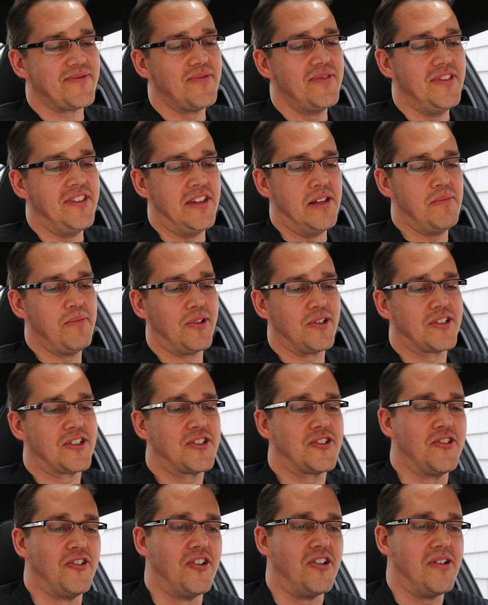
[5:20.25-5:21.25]
Nimble
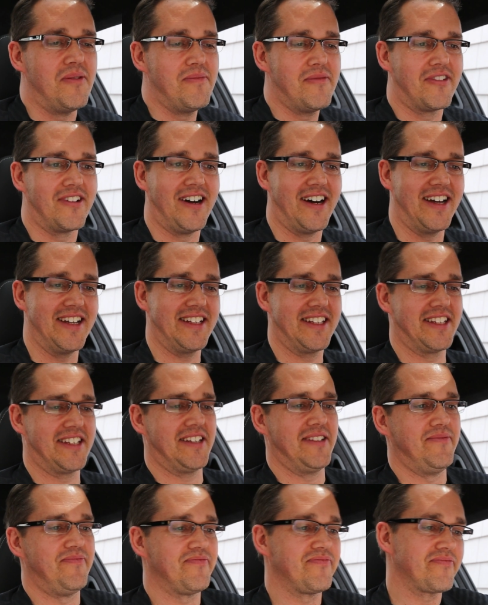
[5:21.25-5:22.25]
Storm
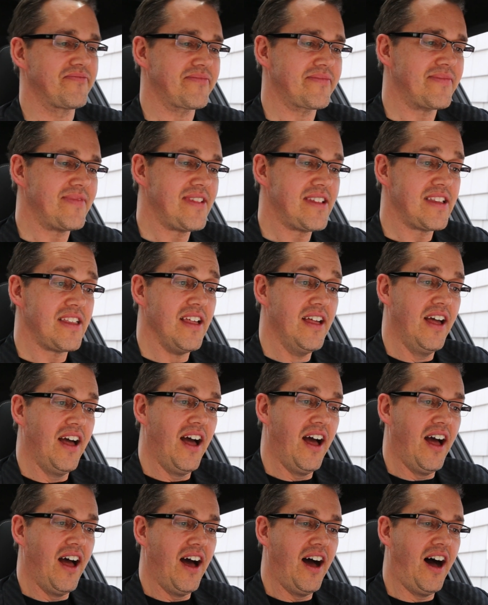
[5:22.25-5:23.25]
writes,
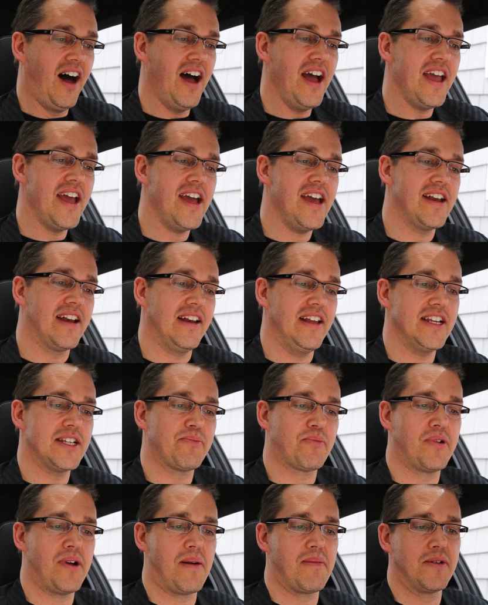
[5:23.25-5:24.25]
I had less
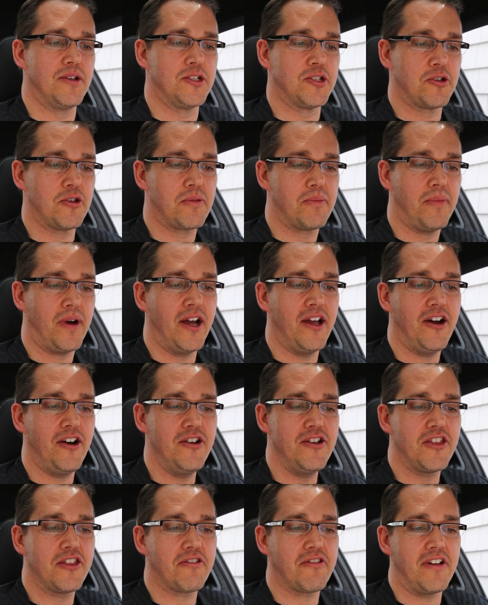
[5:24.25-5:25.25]
problems with my
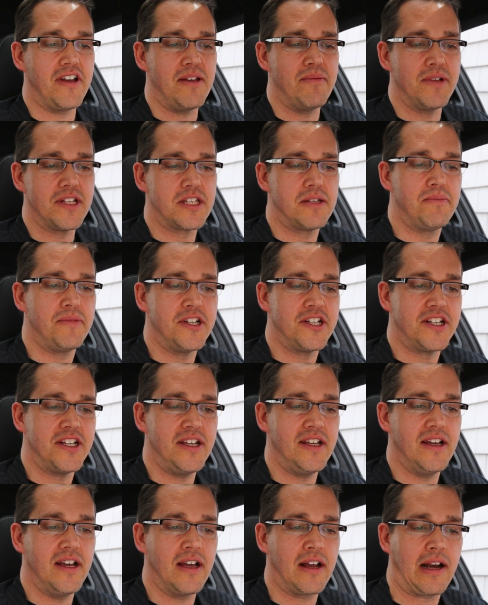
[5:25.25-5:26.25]
'03
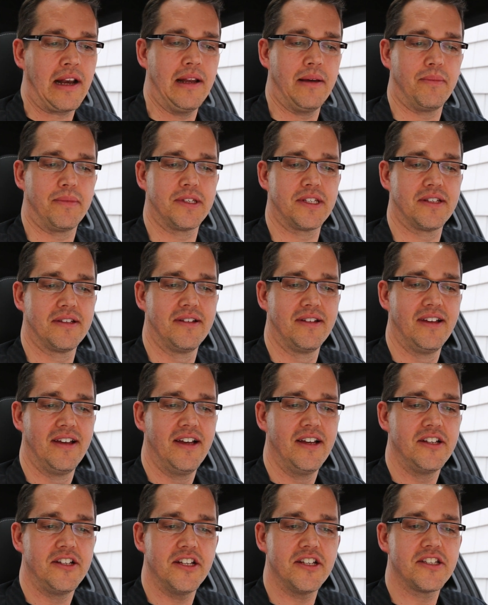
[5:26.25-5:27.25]
Mitsubishi Eclipse.
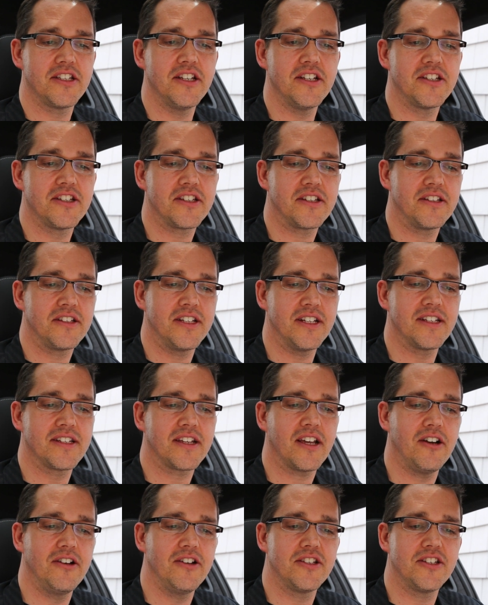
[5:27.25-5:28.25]
Just
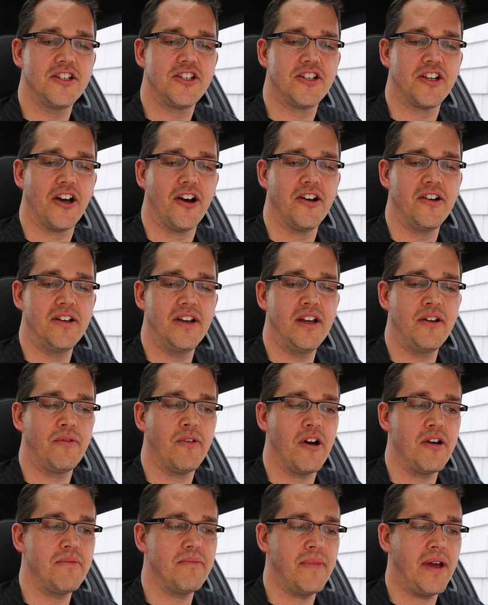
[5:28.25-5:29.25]
goes to show it
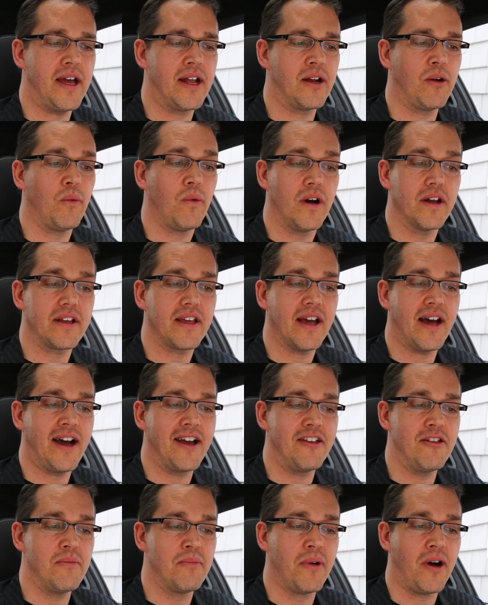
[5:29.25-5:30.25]
won't matter what car
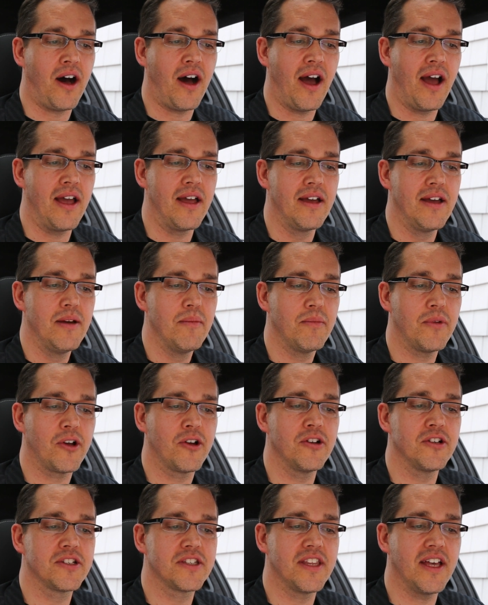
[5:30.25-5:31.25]
you buy
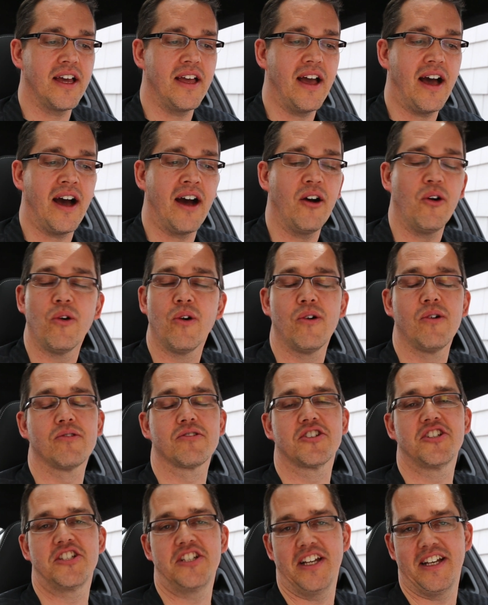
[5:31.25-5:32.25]
because they are all
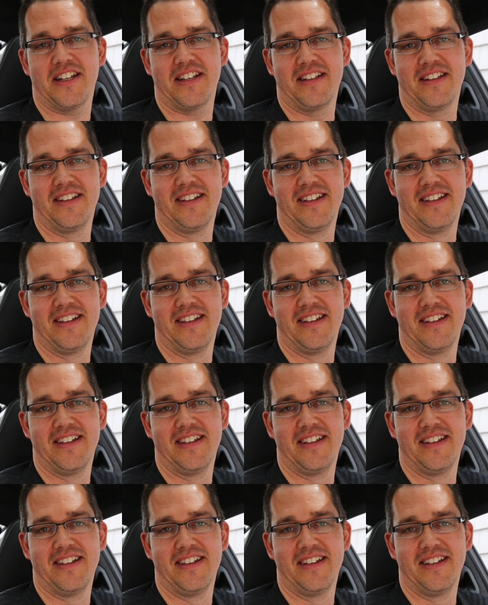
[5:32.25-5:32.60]
shit.